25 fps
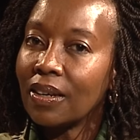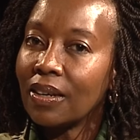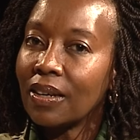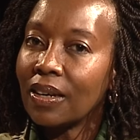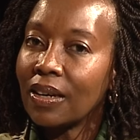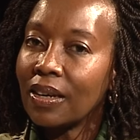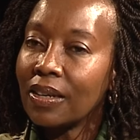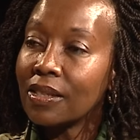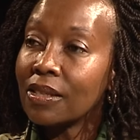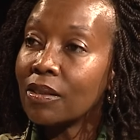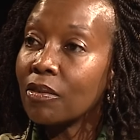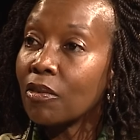
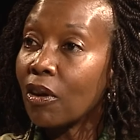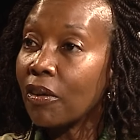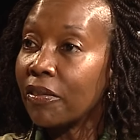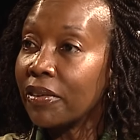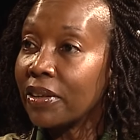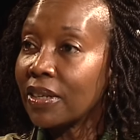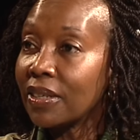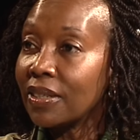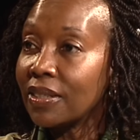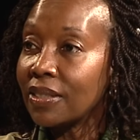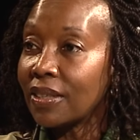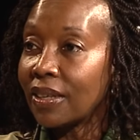As
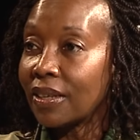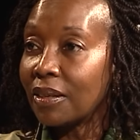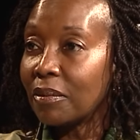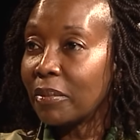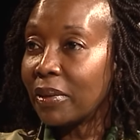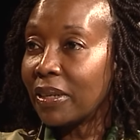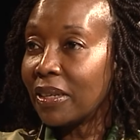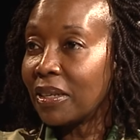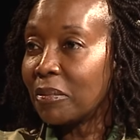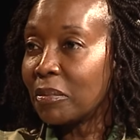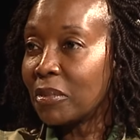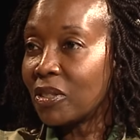correctly said, my
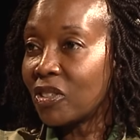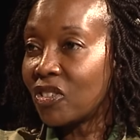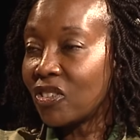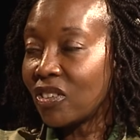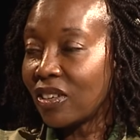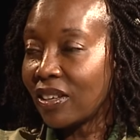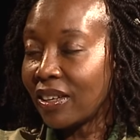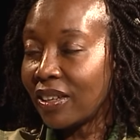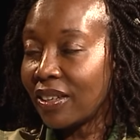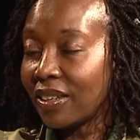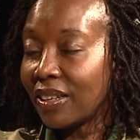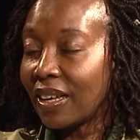name is
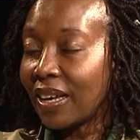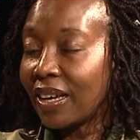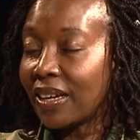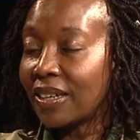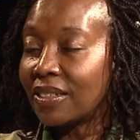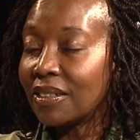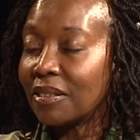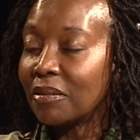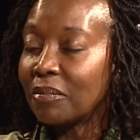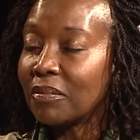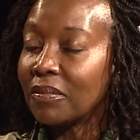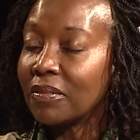Jane
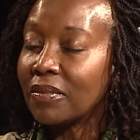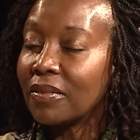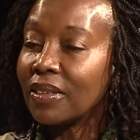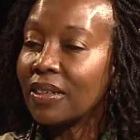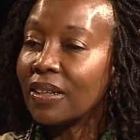Adam.